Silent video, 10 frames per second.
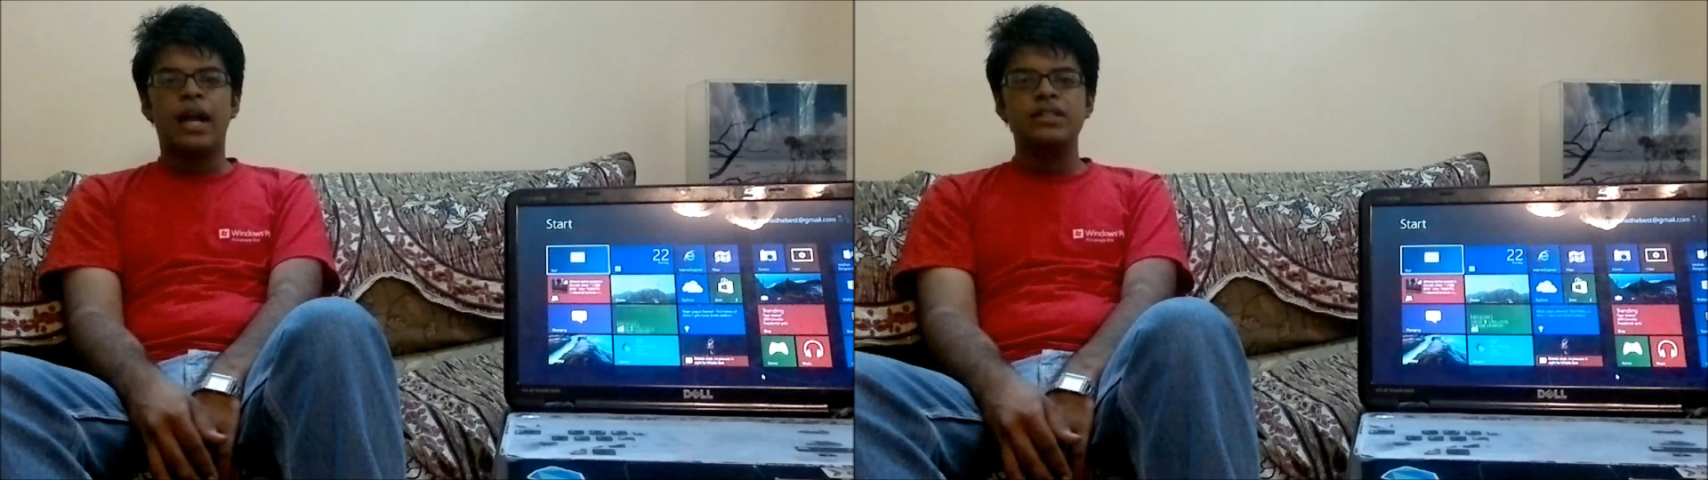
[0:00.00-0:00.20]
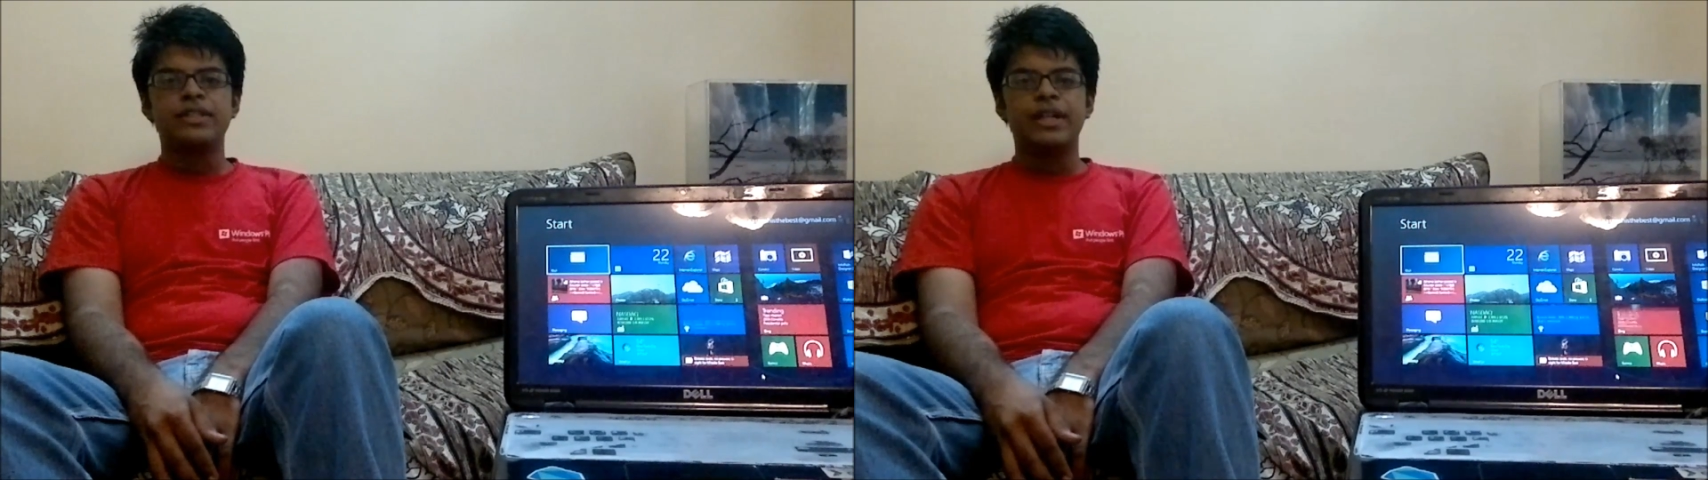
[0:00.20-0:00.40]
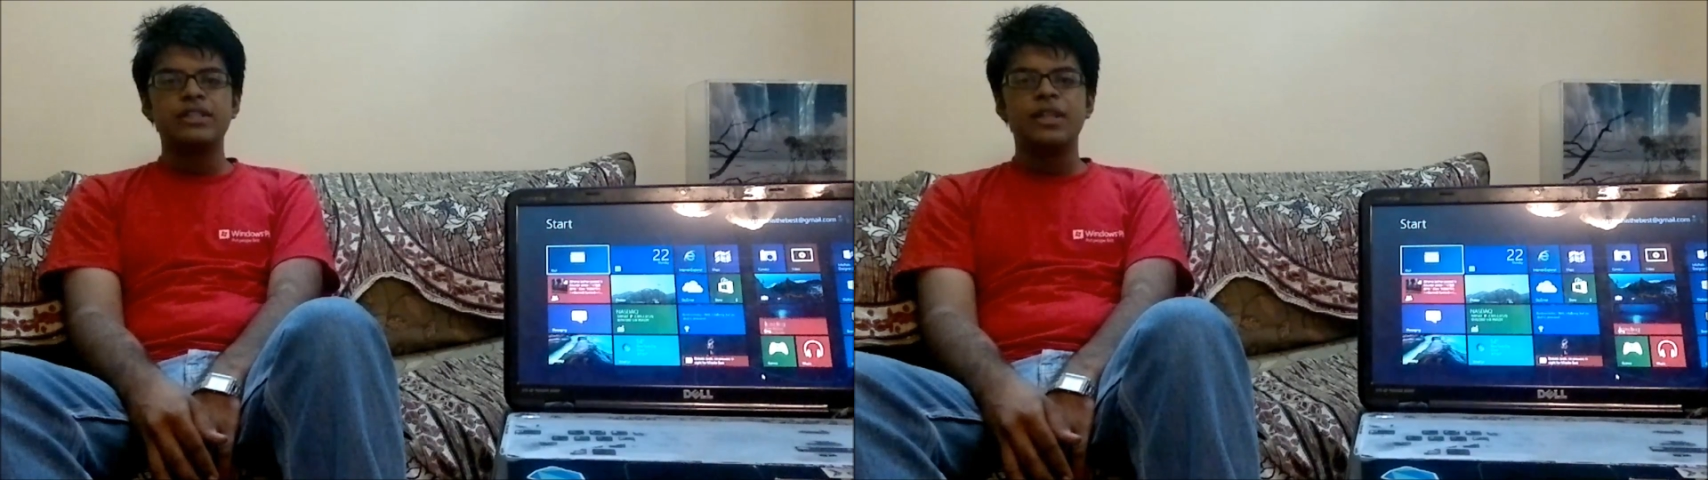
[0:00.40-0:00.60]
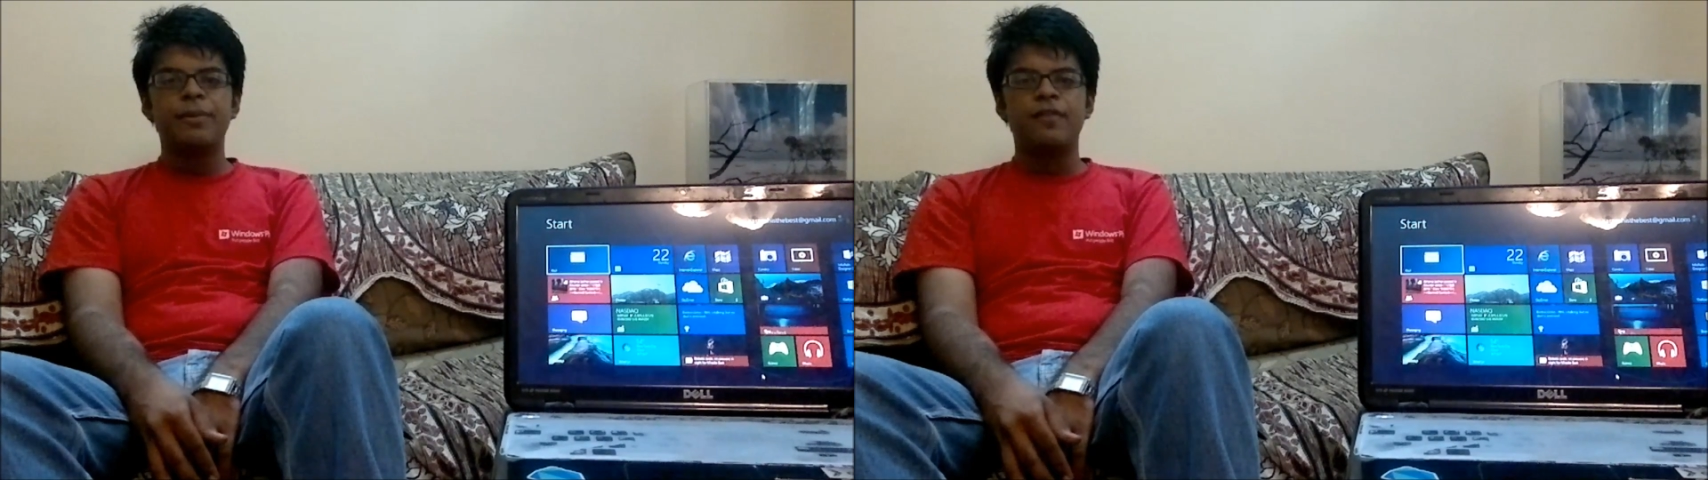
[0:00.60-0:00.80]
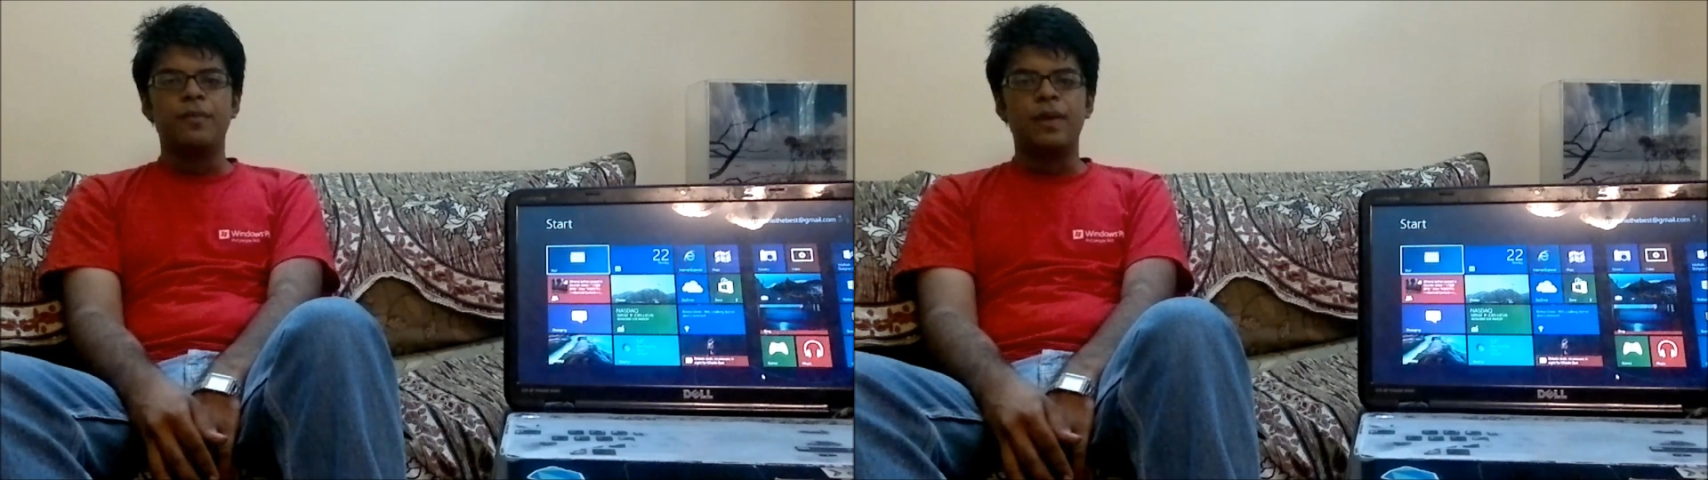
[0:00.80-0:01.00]
at GDG
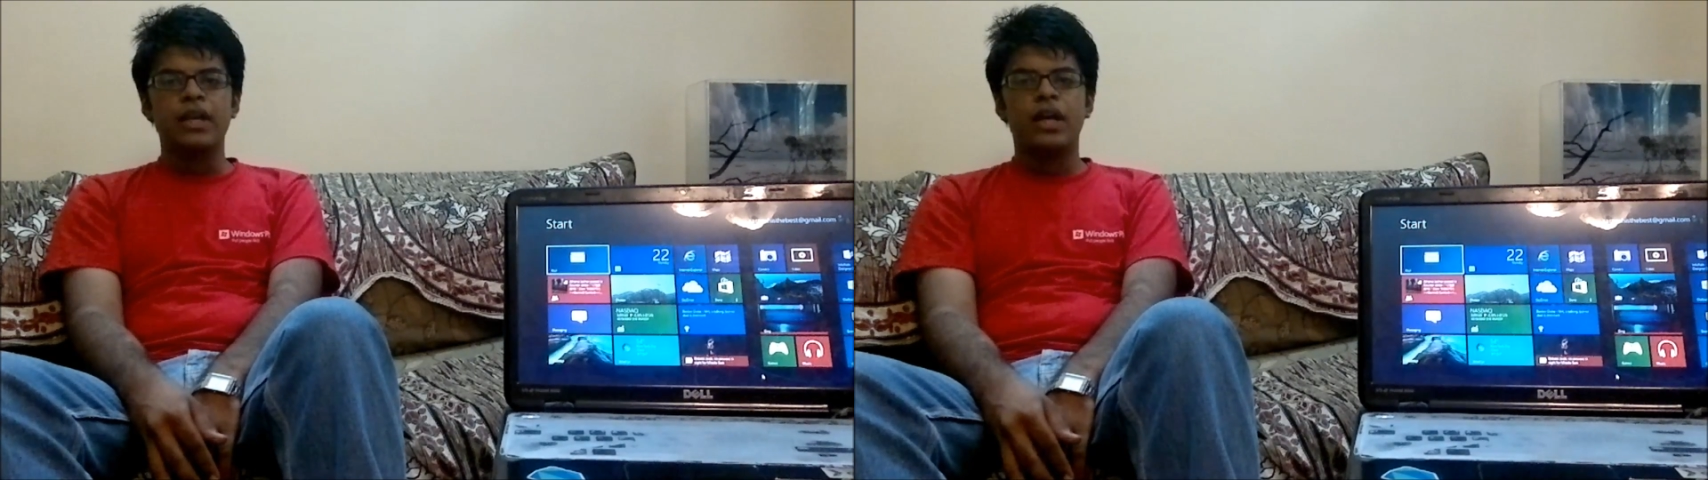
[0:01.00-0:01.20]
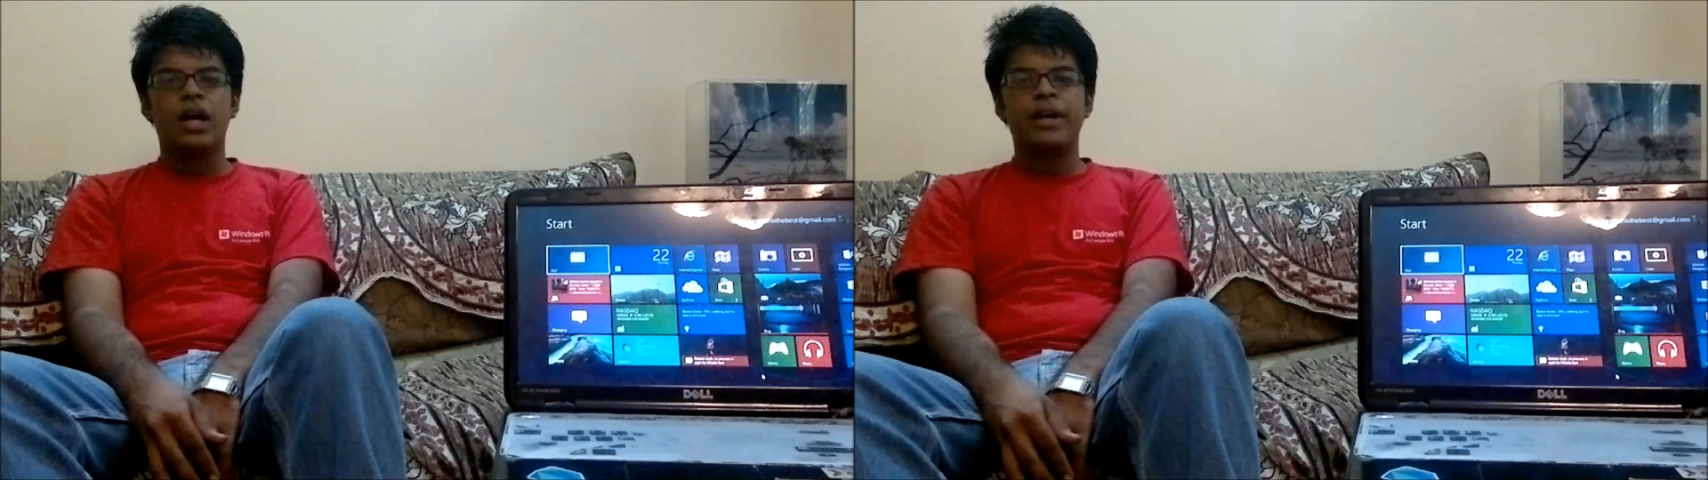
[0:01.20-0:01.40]
BVP,